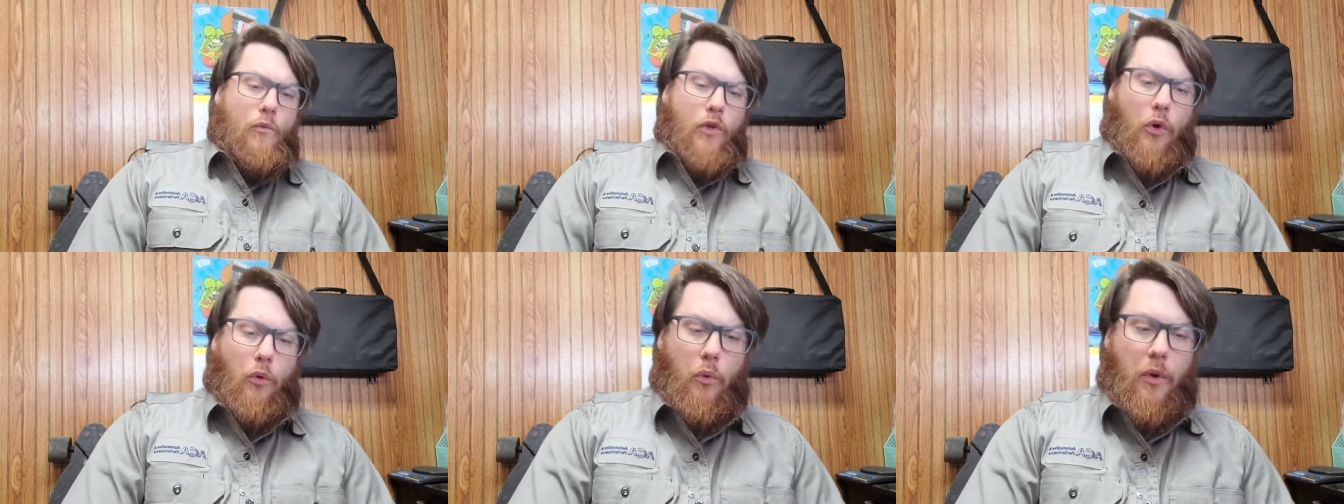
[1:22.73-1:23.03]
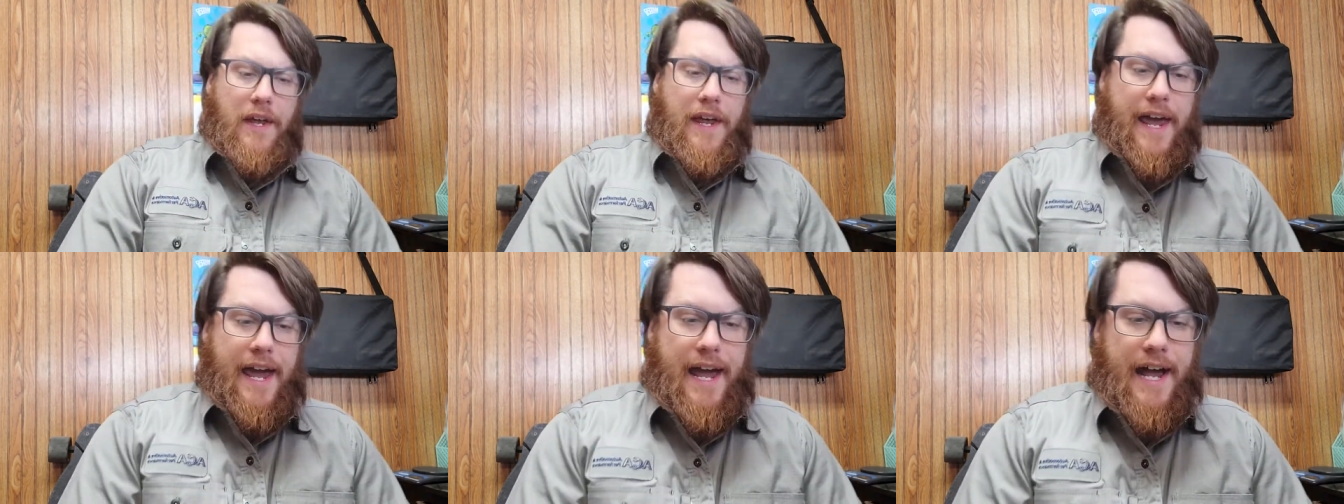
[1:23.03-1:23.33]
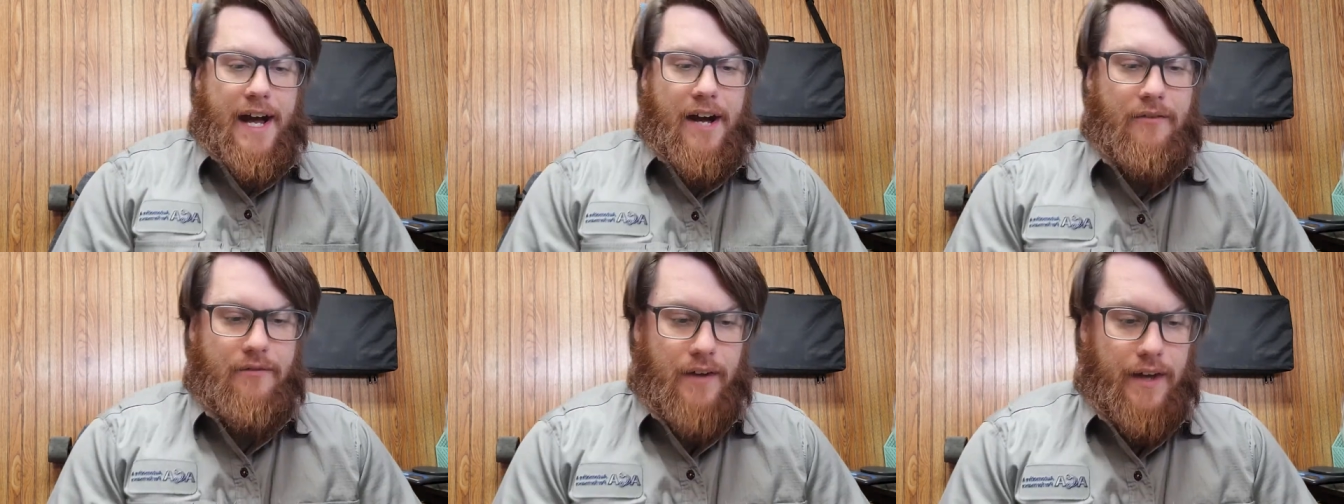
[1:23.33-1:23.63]
We
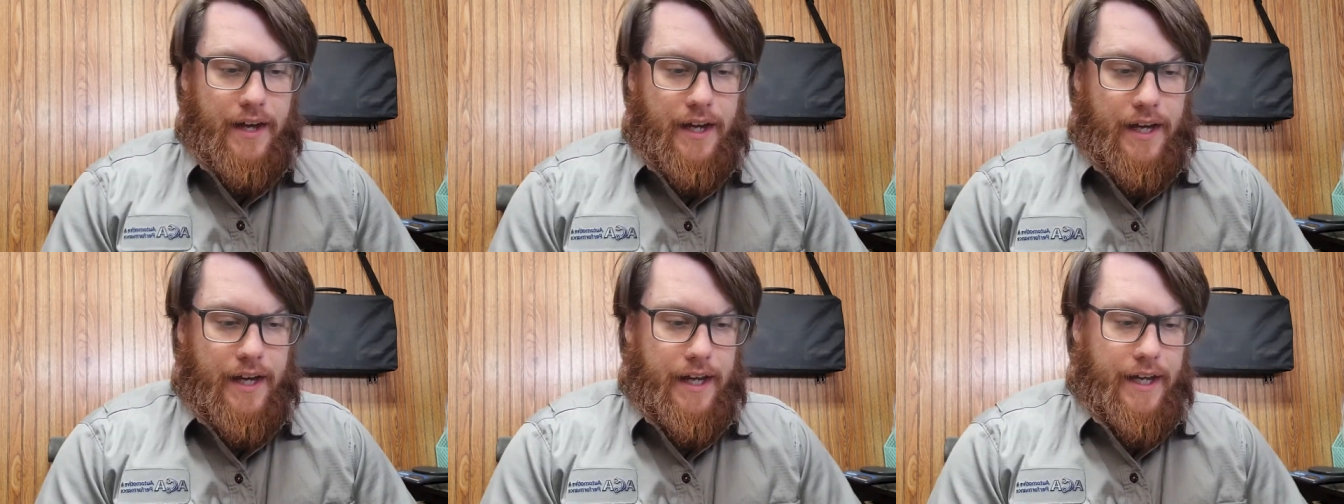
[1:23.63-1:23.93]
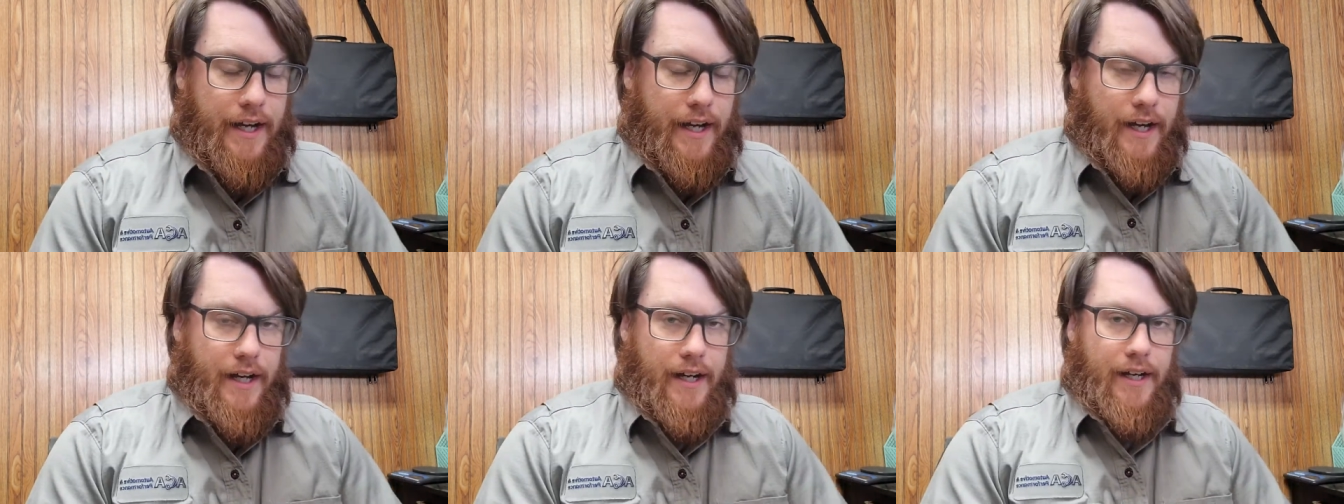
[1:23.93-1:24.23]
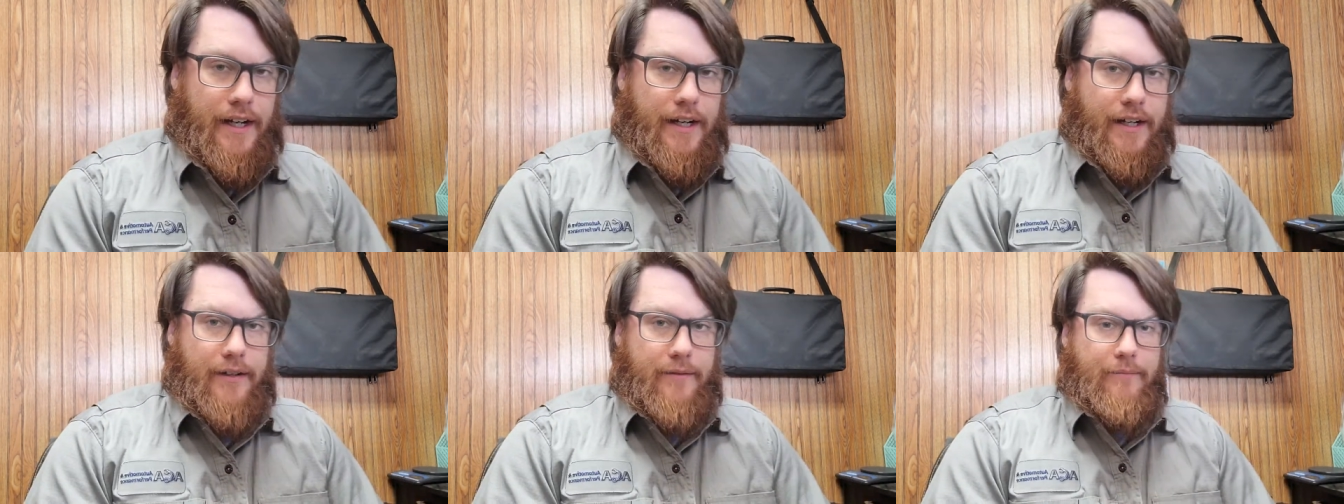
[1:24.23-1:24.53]
have a,
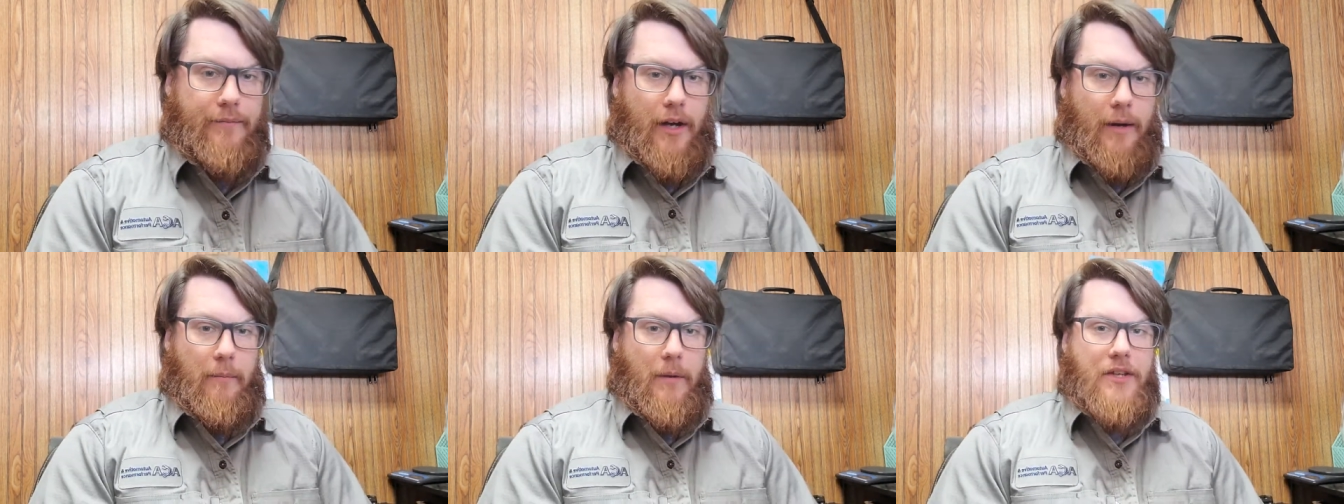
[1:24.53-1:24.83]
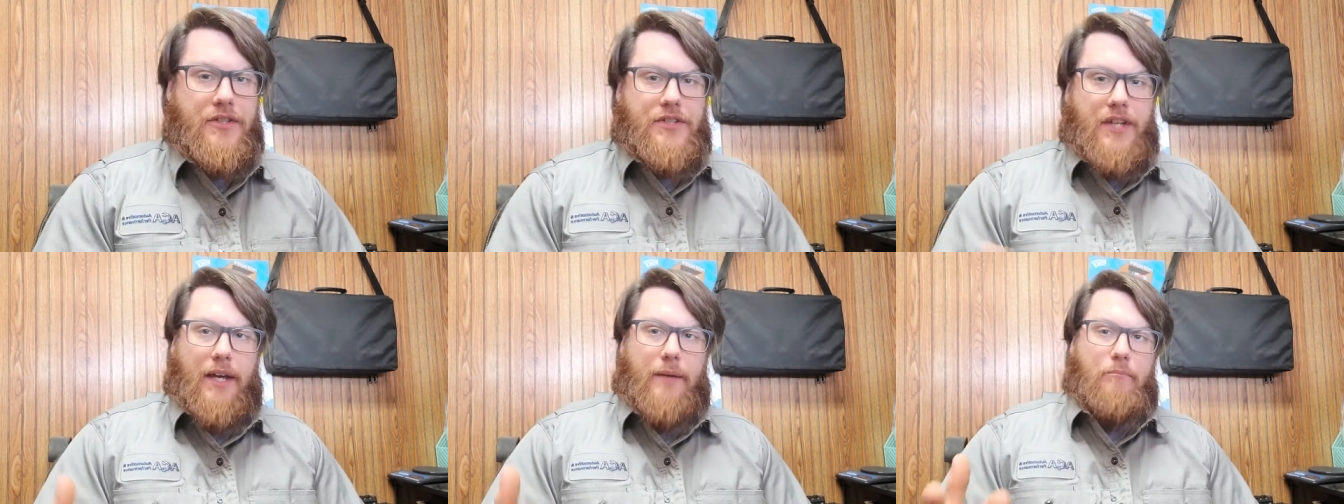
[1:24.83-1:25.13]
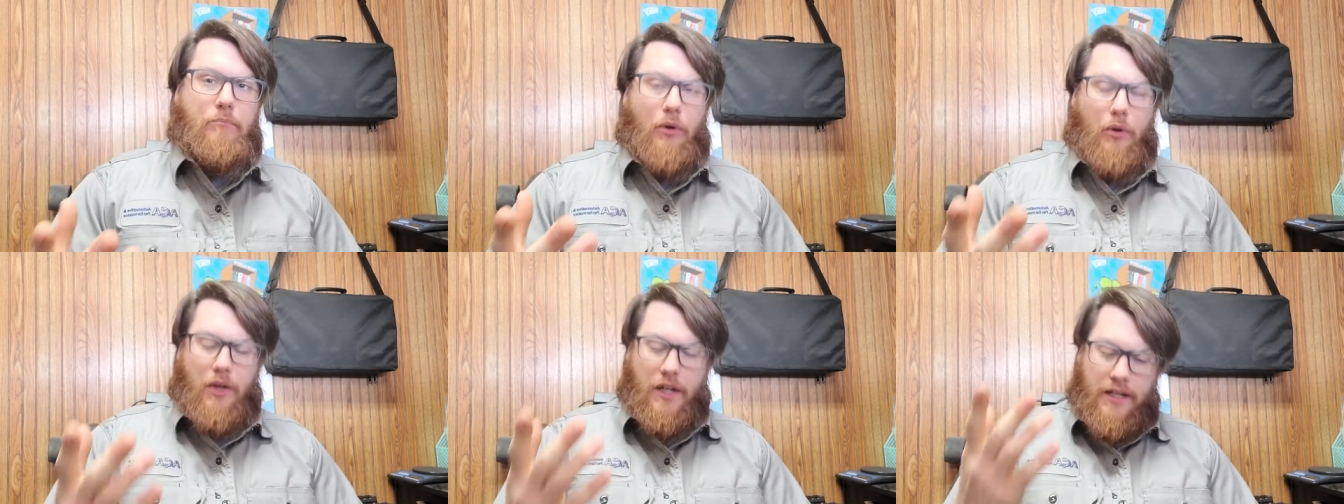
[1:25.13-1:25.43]
uh, a Mustang
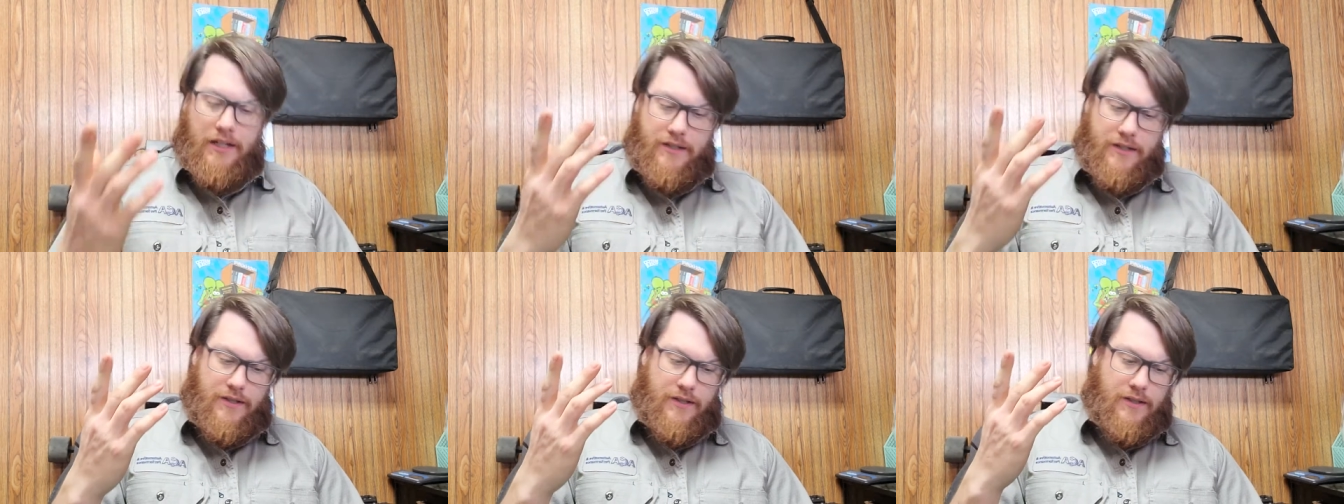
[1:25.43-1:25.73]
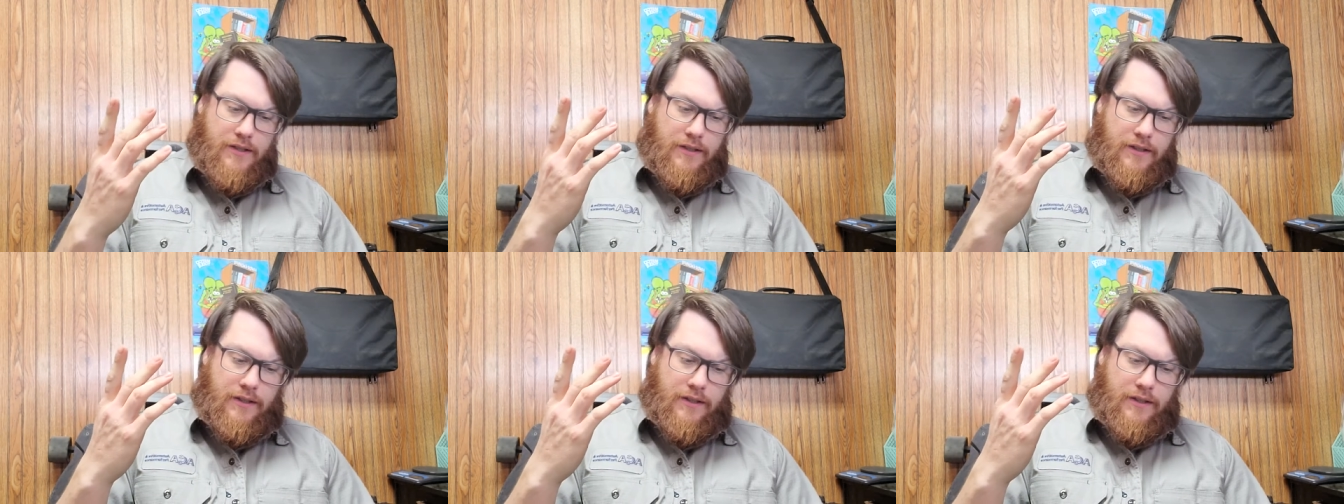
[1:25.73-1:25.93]
Bullet